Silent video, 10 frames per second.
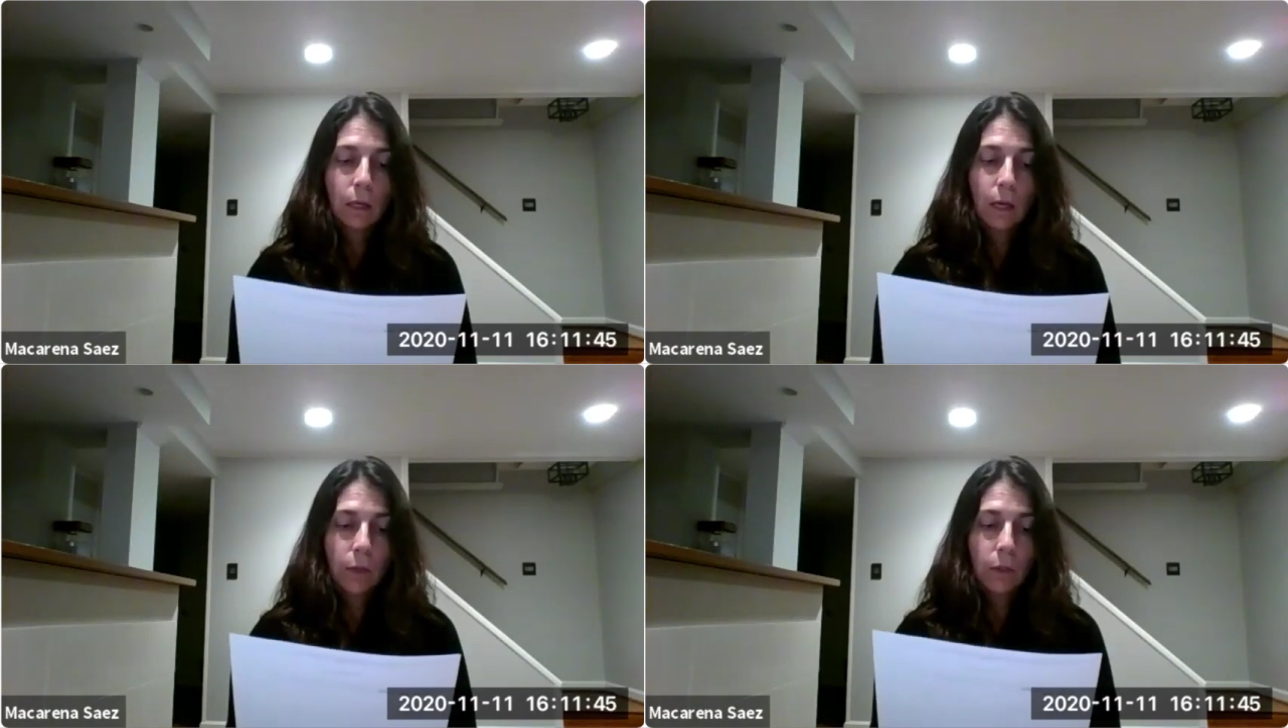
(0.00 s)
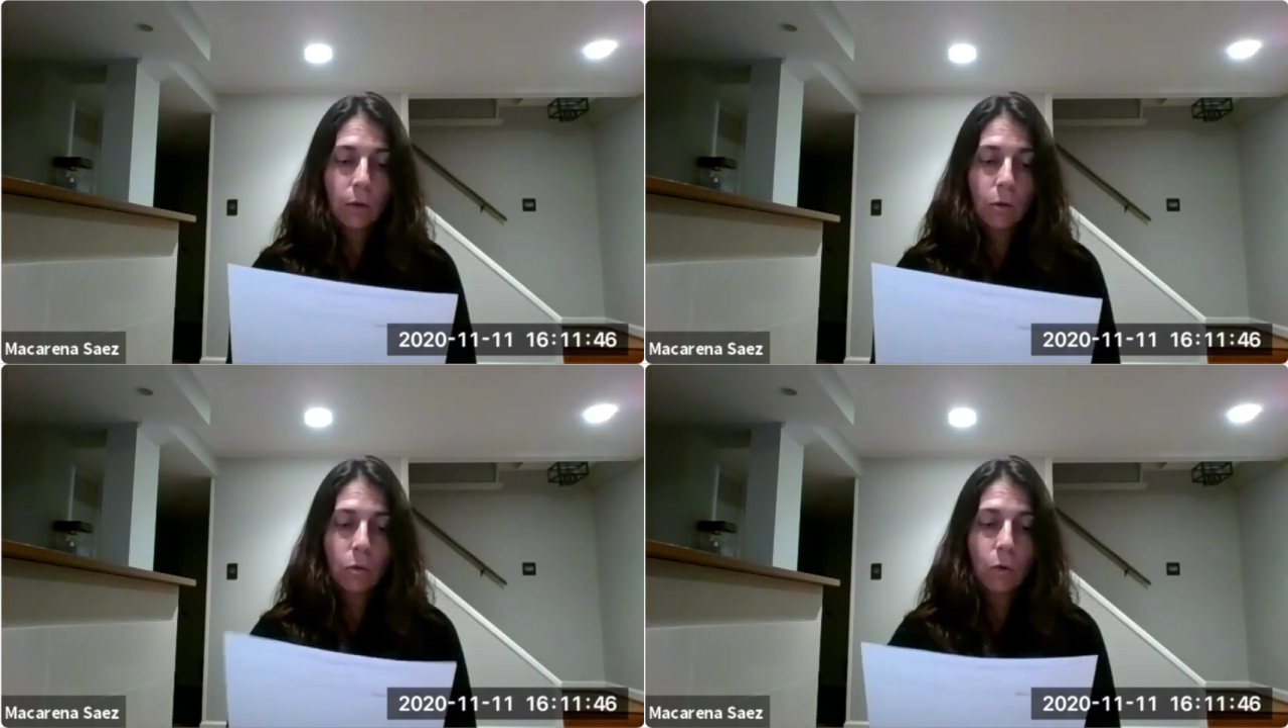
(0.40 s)
Kathy
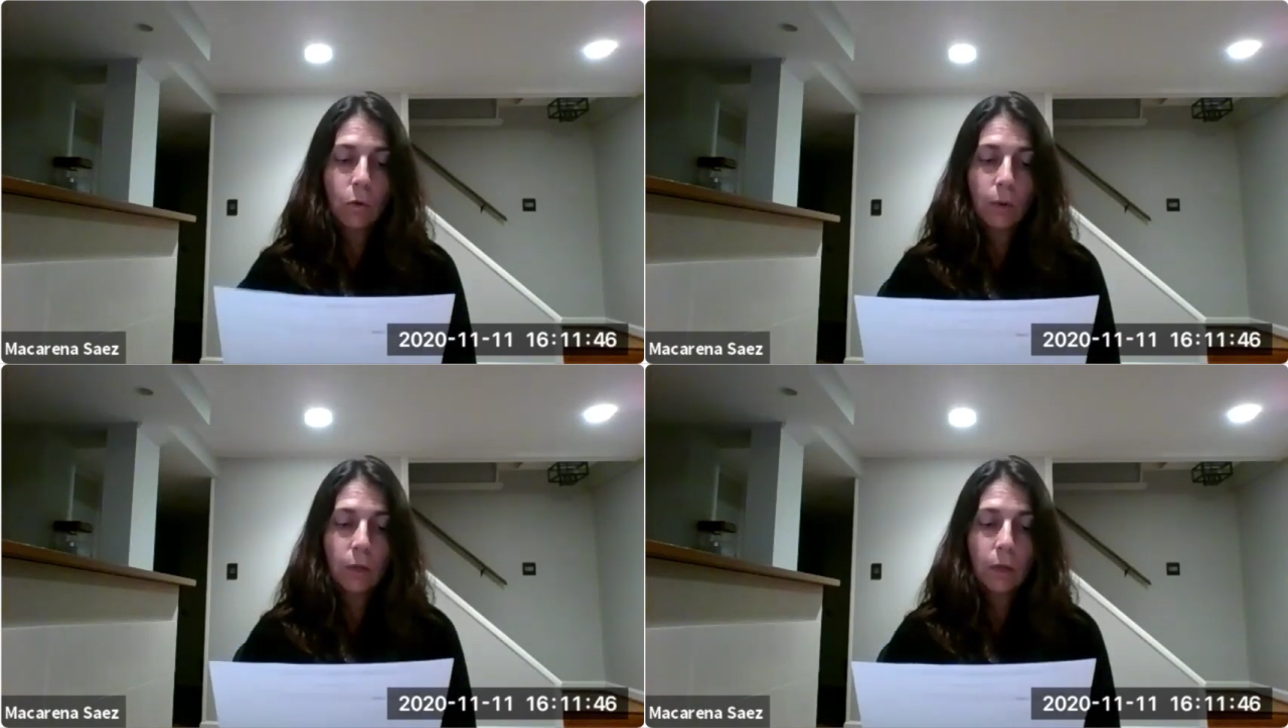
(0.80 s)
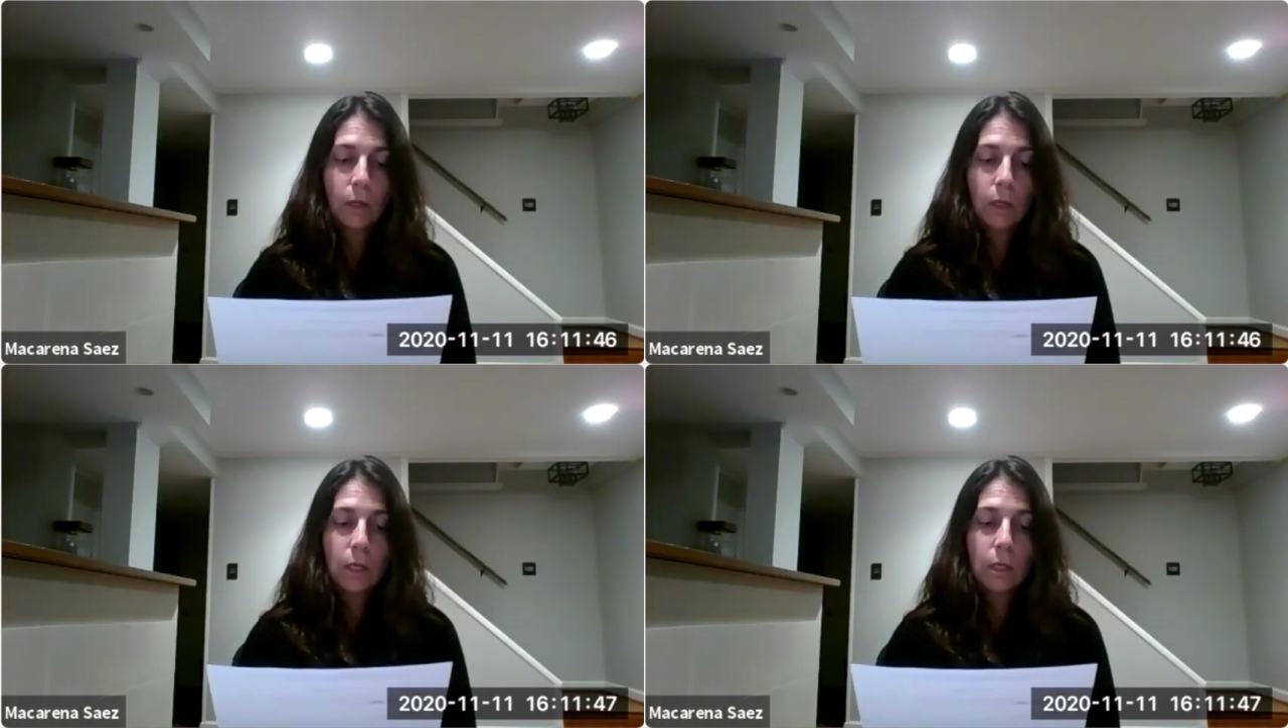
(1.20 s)
O'Gorman,
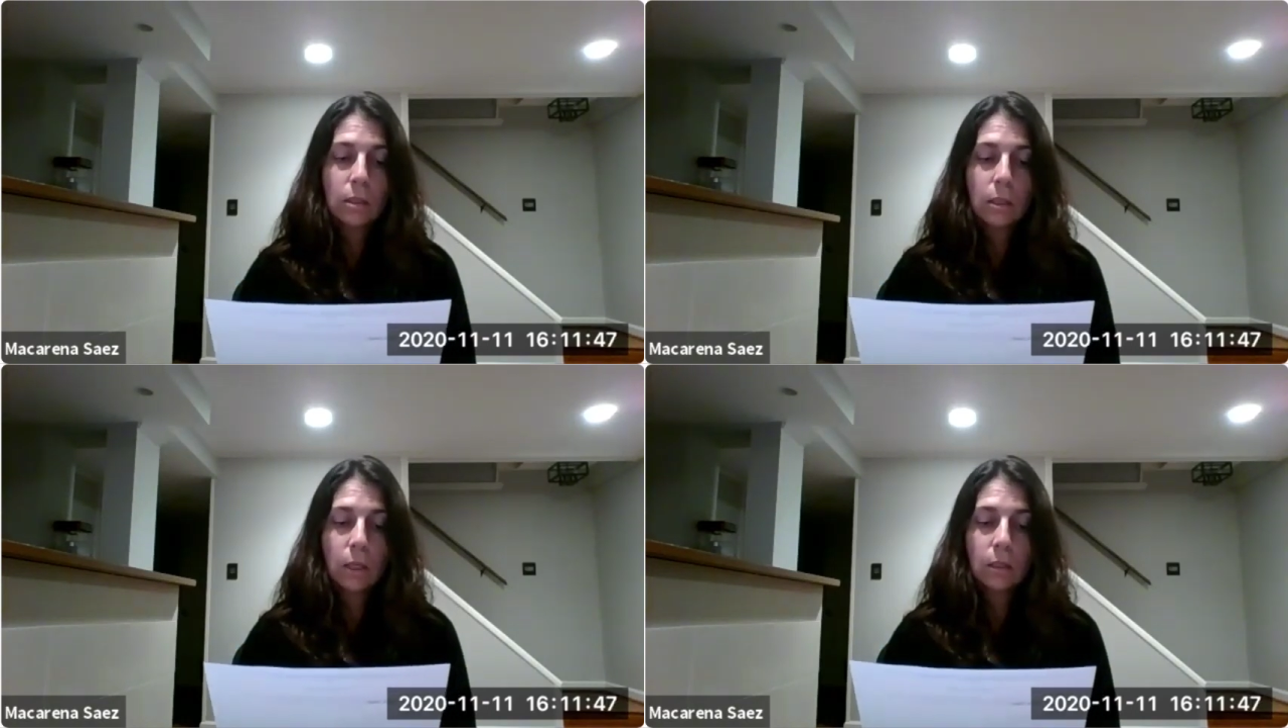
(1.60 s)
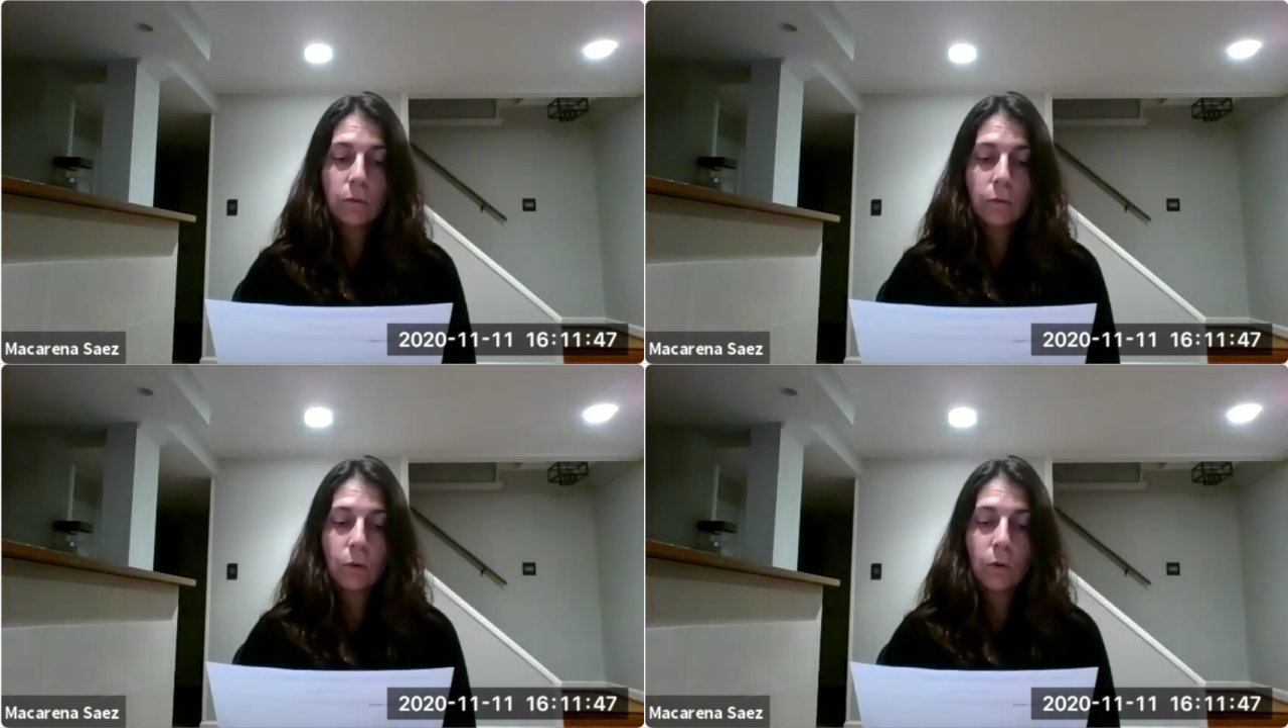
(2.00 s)
Center for